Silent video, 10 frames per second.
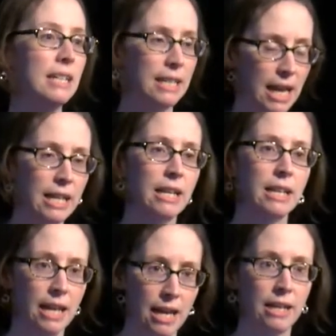again and
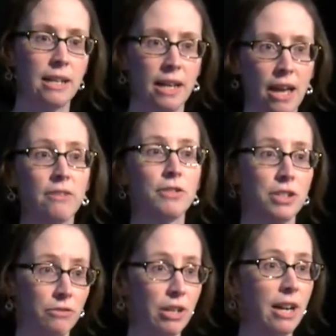again and again for
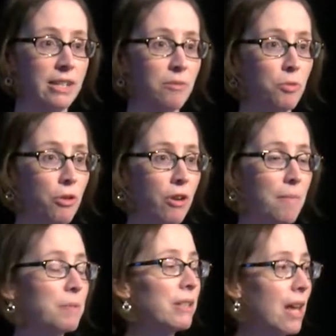different kinds of
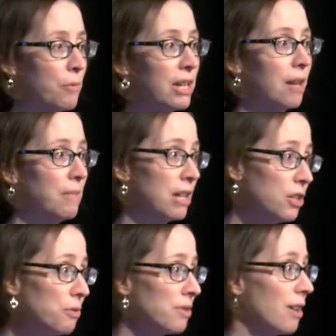programs, but that we can
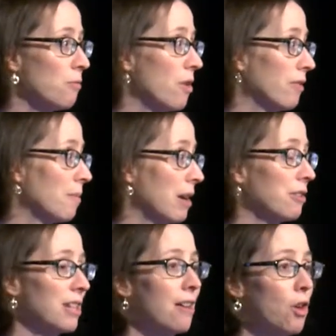make use of what
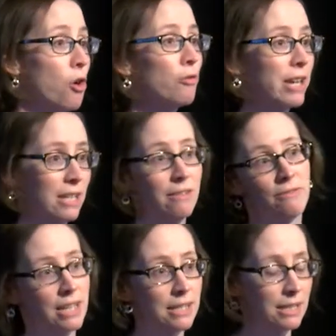ratepayers have already
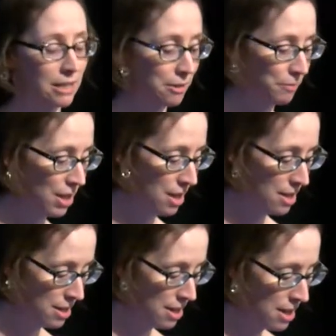invested in.
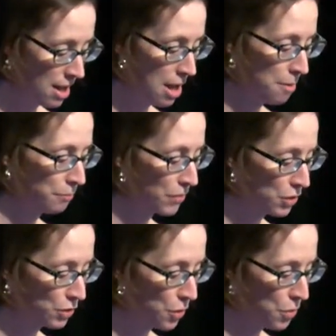Um,
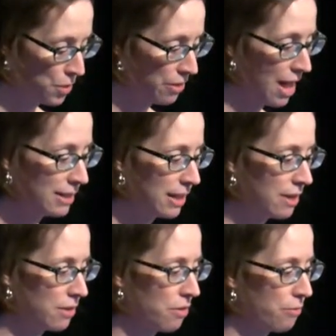so that's
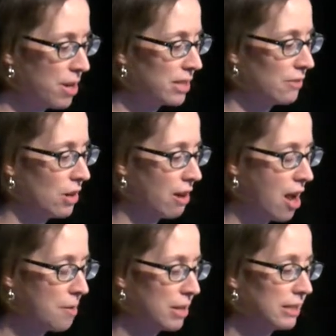kind of the thrust of our
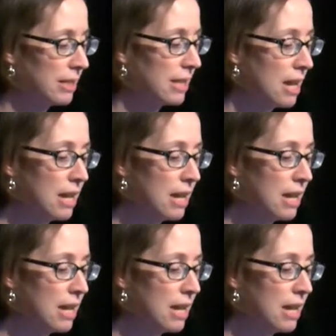comments.